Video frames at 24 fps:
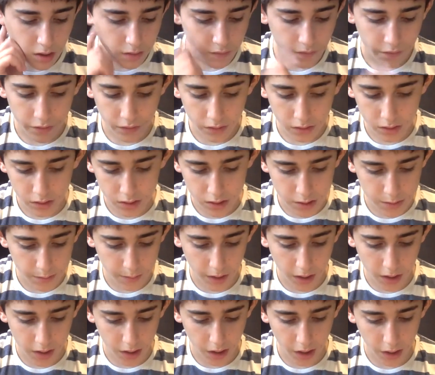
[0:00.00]
Foolish
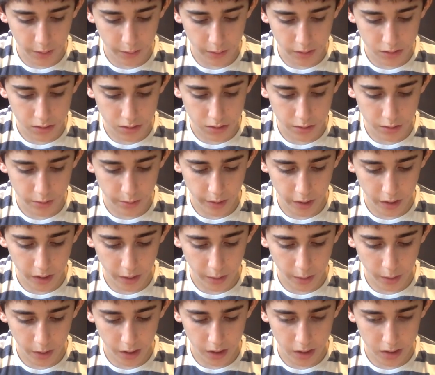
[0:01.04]
man, I will do what
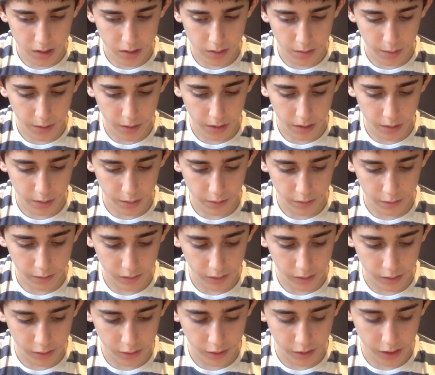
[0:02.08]
you ask, but you will
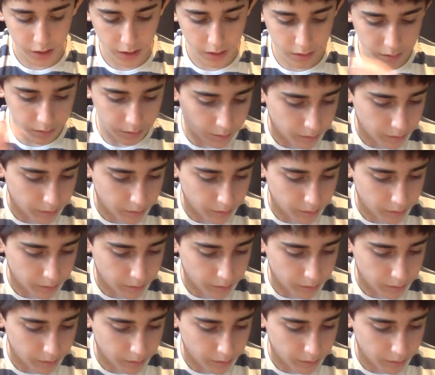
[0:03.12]
regret it.